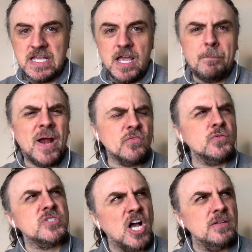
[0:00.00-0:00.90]
apart
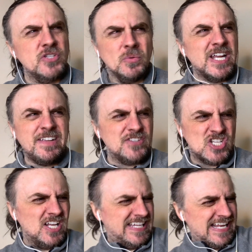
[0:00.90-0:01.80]
from Dolly, no, not even
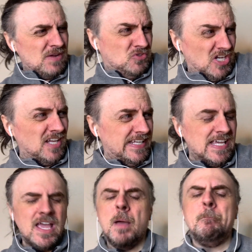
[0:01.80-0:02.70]
Dolly, get out, Dolly.
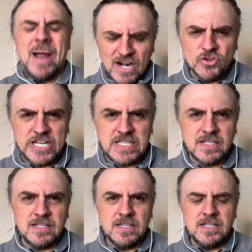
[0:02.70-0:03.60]
Barry,
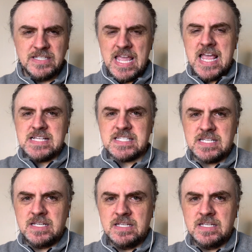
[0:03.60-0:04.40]
yes.